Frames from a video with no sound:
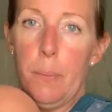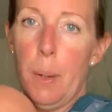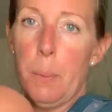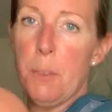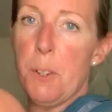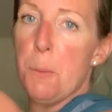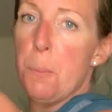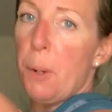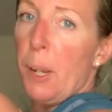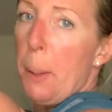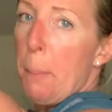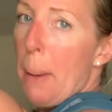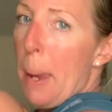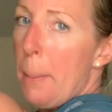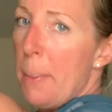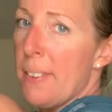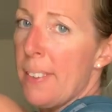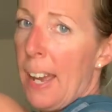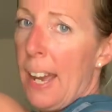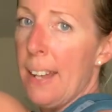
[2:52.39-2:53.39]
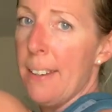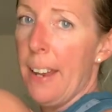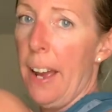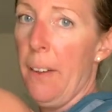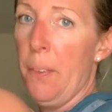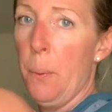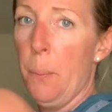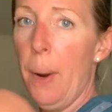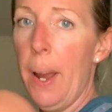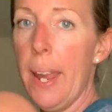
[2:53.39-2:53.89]
I'm just bringing baby's hand
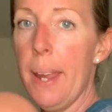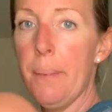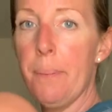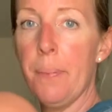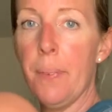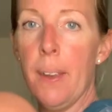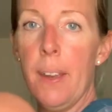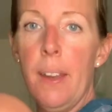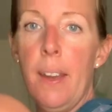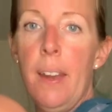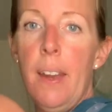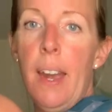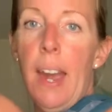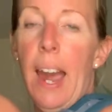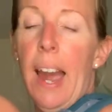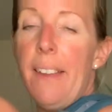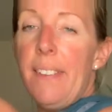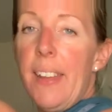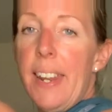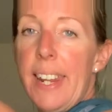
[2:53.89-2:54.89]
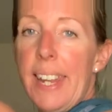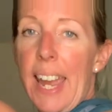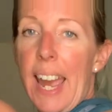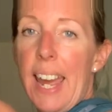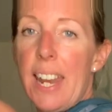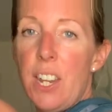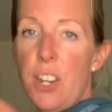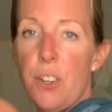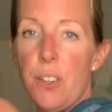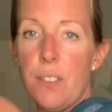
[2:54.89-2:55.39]
out the way, and then
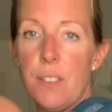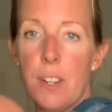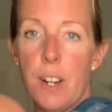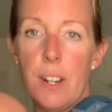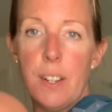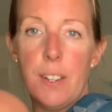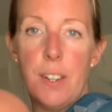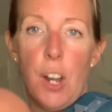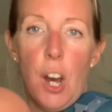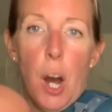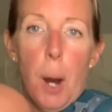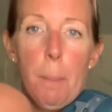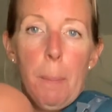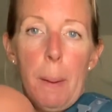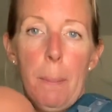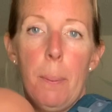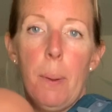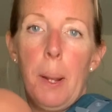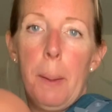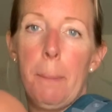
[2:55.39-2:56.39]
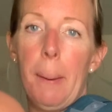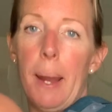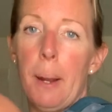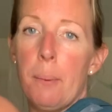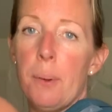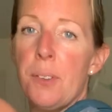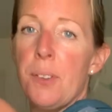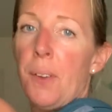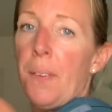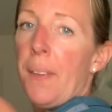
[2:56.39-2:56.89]
again you can tighten it up by pulling
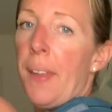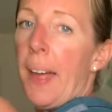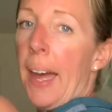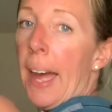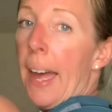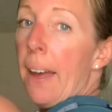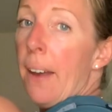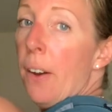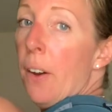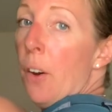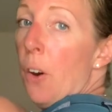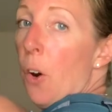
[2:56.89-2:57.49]
backwards on there